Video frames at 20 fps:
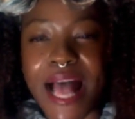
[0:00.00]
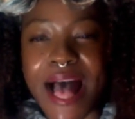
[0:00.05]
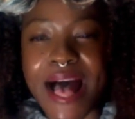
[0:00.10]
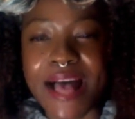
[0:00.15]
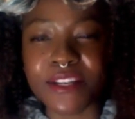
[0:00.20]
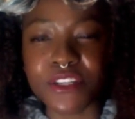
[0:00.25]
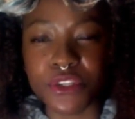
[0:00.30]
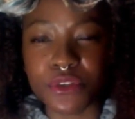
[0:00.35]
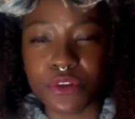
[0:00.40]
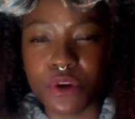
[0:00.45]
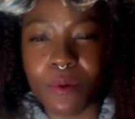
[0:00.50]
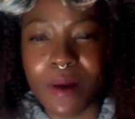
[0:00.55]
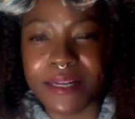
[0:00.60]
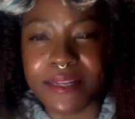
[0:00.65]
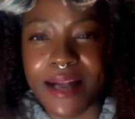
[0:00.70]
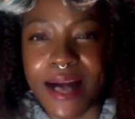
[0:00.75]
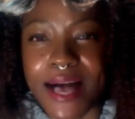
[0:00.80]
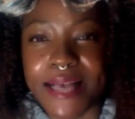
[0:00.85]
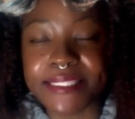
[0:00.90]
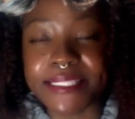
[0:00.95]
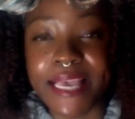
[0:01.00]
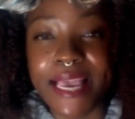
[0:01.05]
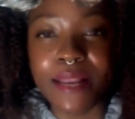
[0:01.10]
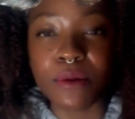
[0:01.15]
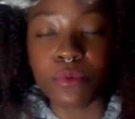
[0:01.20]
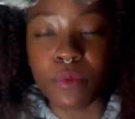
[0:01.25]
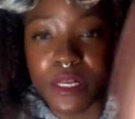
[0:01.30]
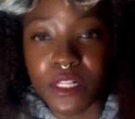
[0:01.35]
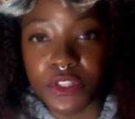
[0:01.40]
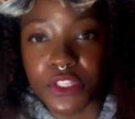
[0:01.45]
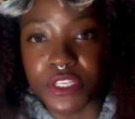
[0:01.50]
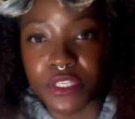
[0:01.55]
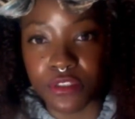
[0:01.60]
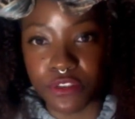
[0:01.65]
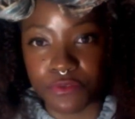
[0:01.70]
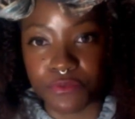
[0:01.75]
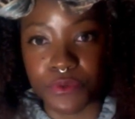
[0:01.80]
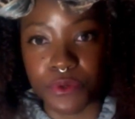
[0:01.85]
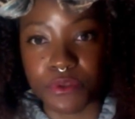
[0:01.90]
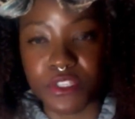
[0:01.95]
And you know what, guys? It will
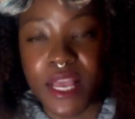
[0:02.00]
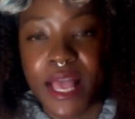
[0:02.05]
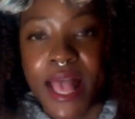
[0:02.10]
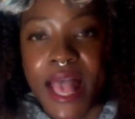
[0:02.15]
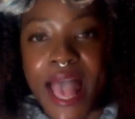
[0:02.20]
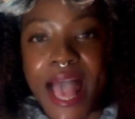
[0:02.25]
yield fruit.